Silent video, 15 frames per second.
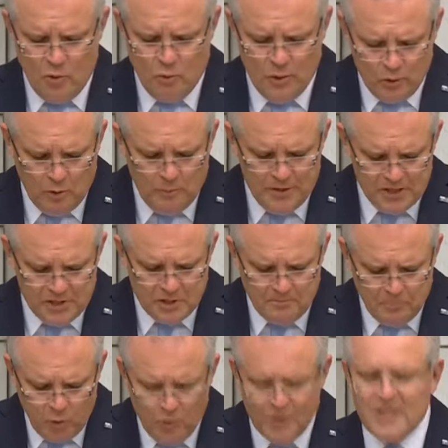We will be
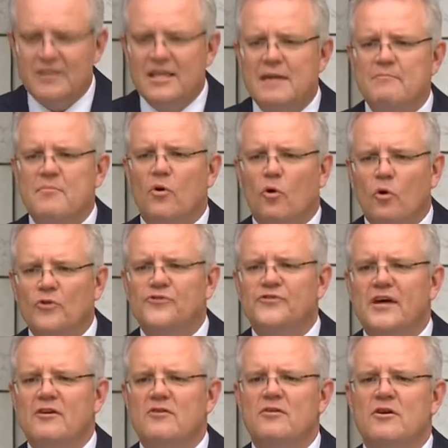supporting them
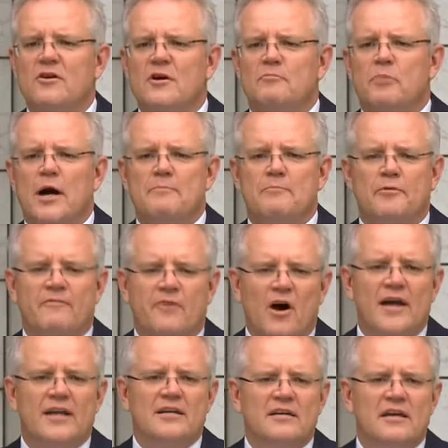also by
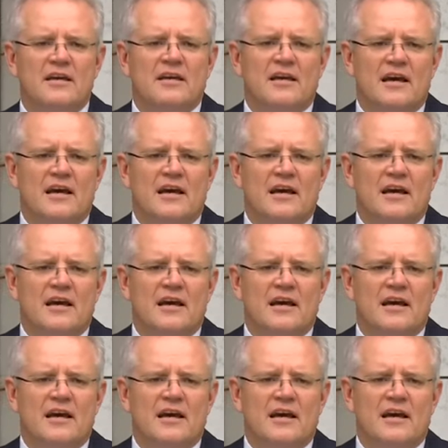providing